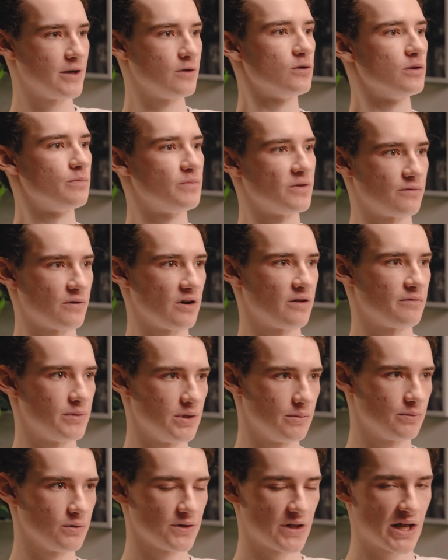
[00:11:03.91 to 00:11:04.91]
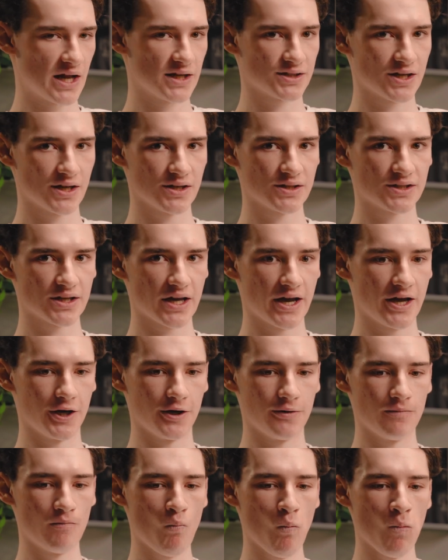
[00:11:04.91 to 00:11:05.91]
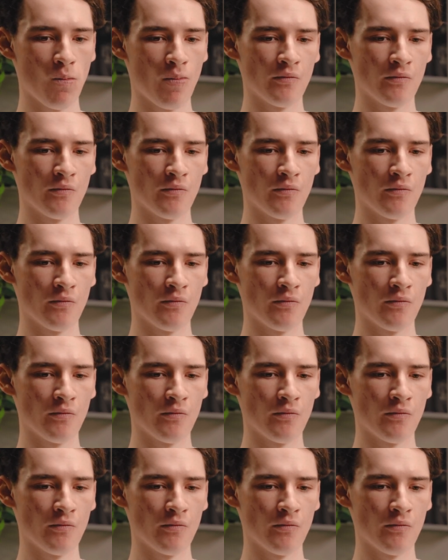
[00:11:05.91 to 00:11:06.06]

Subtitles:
group of people in that sense. And